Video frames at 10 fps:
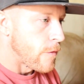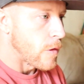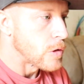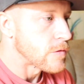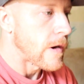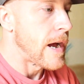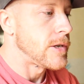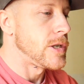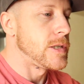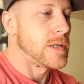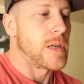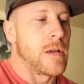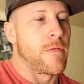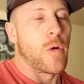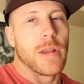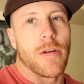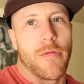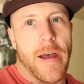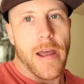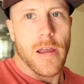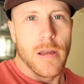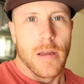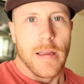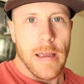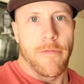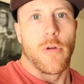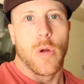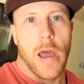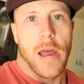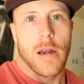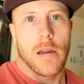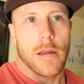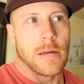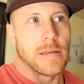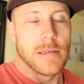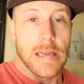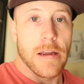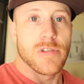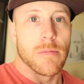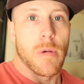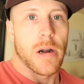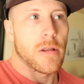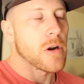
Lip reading: For those rashes, avoid the vet if you can and save some money.